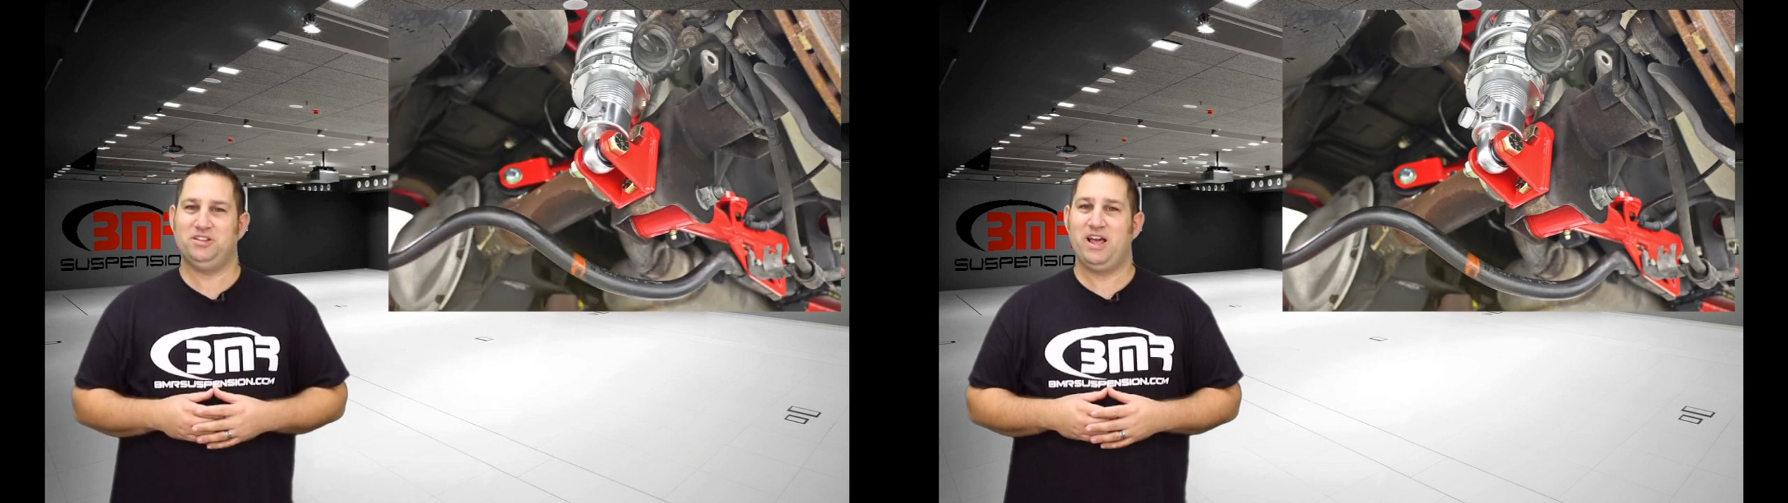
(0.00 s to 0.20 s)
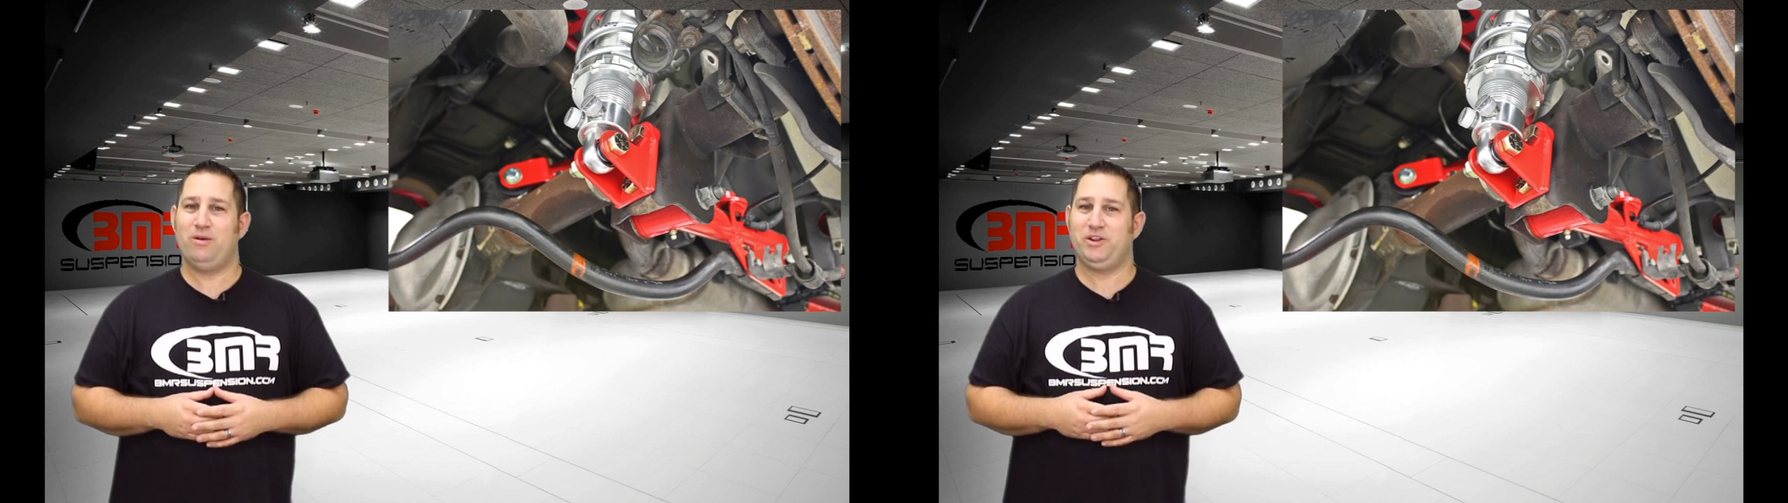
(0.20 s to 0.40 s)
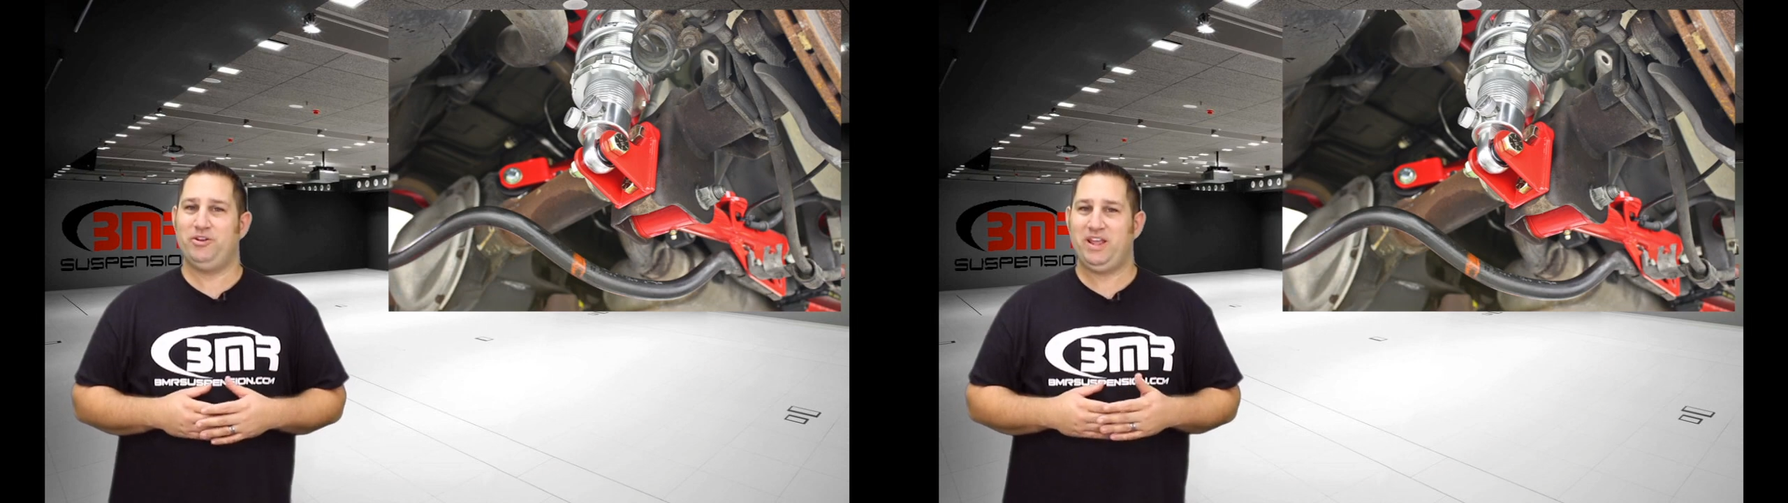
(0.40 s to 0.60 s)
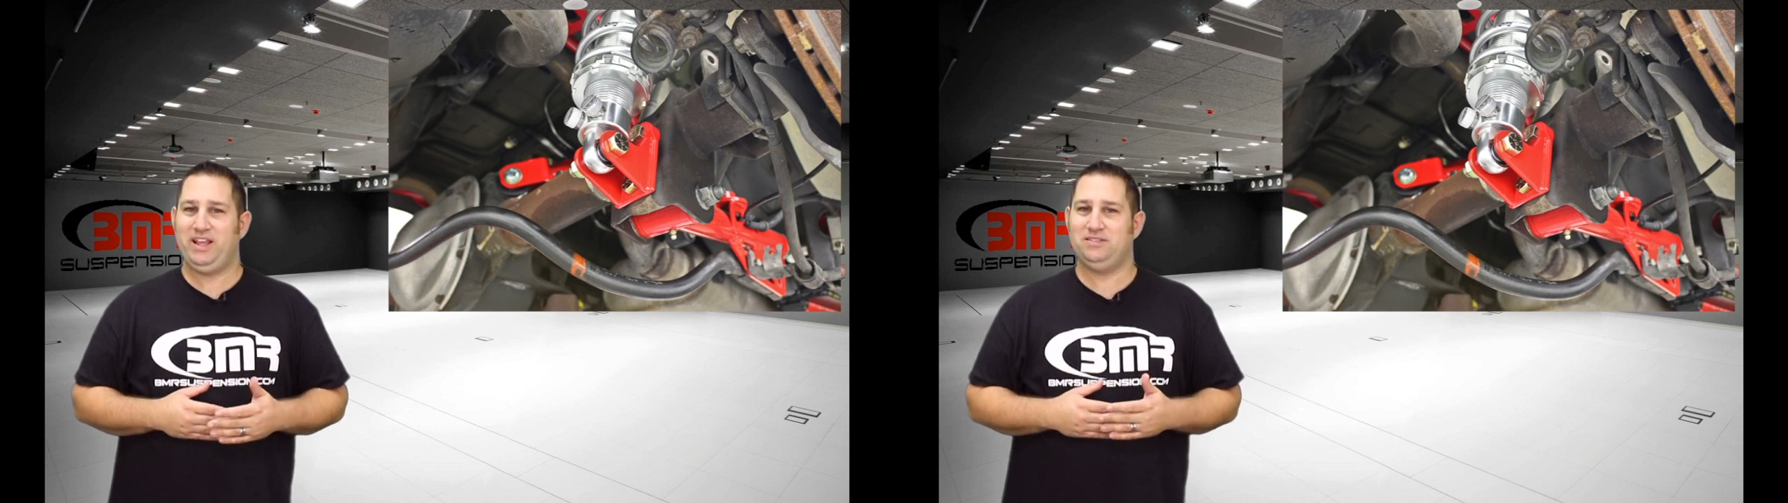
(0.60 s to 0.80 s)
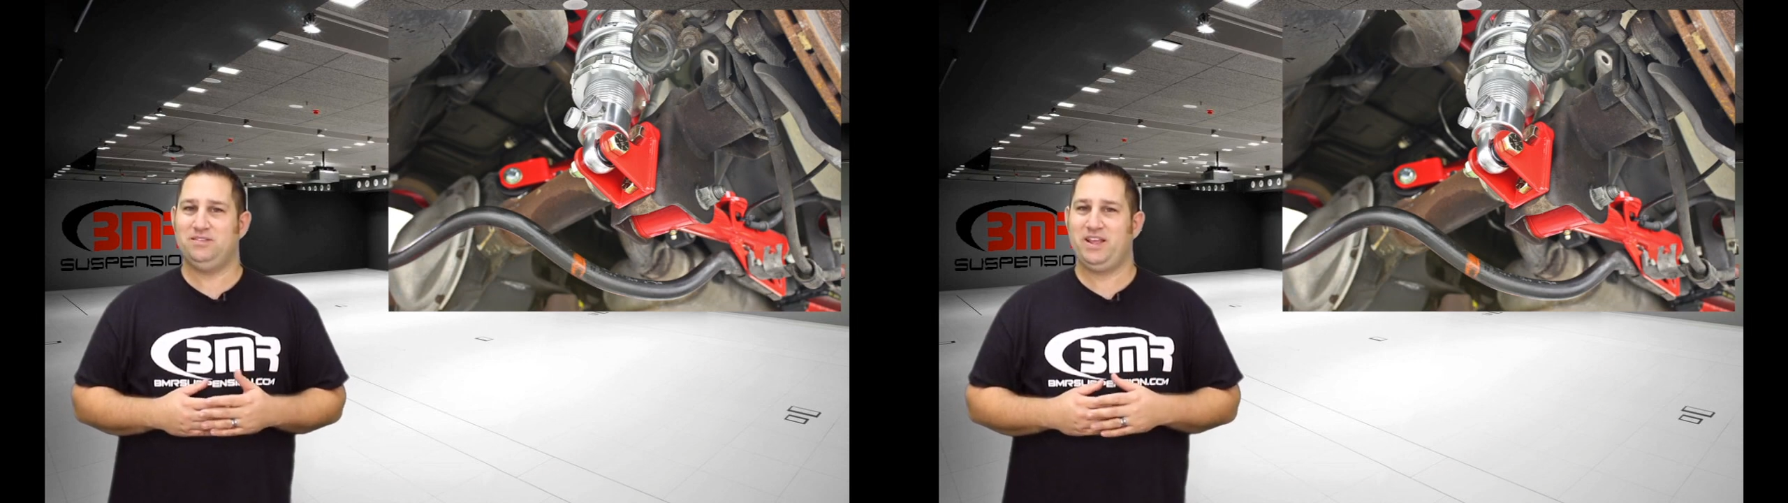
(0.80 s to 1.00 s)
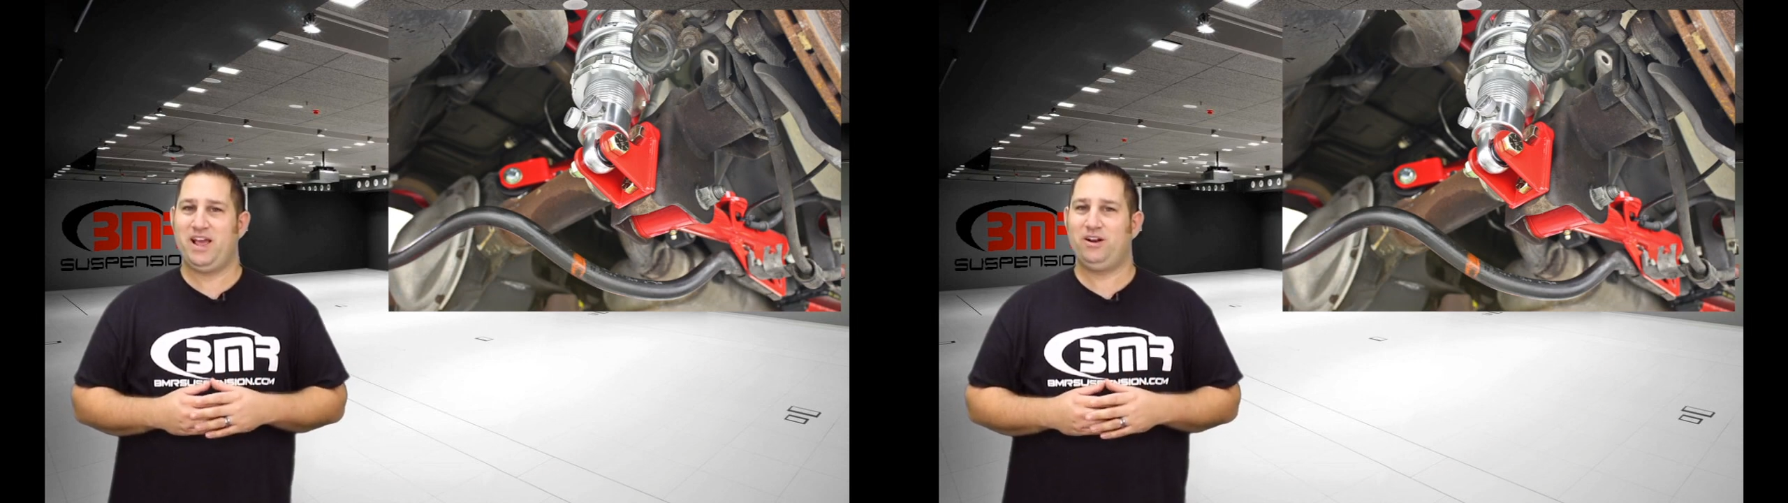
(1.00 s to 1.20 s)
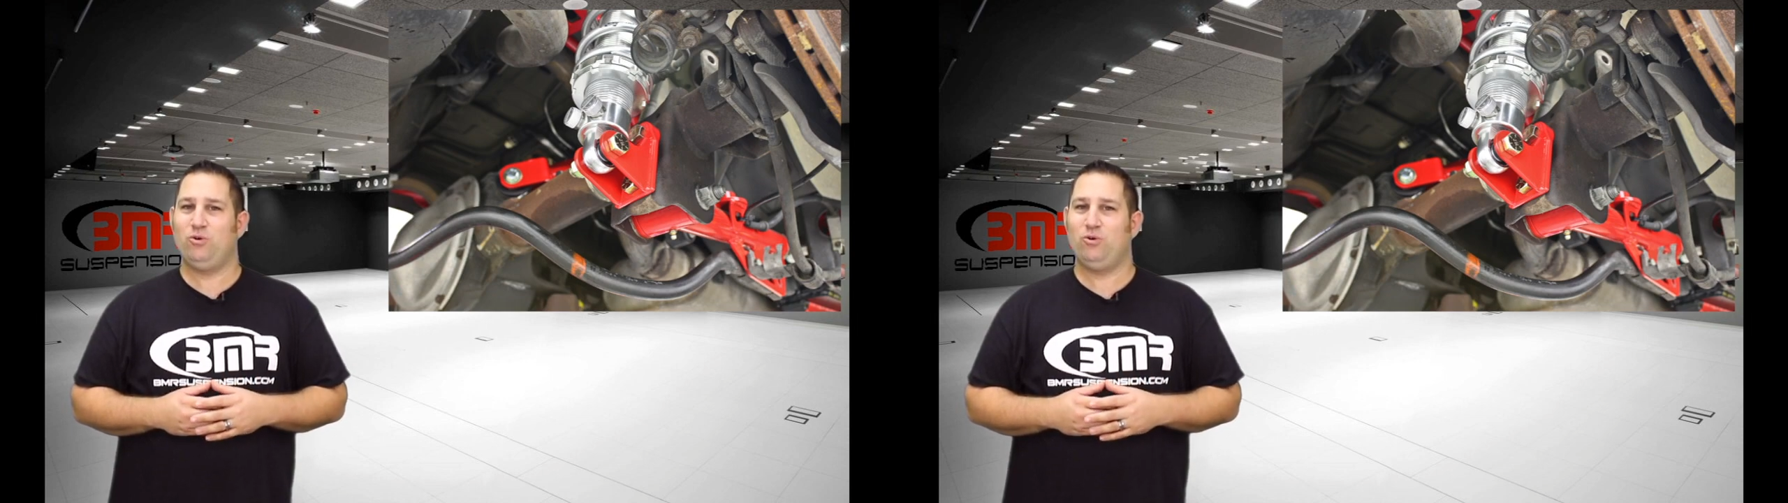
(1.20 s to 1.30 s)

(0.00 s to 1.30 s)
allowing you to easily add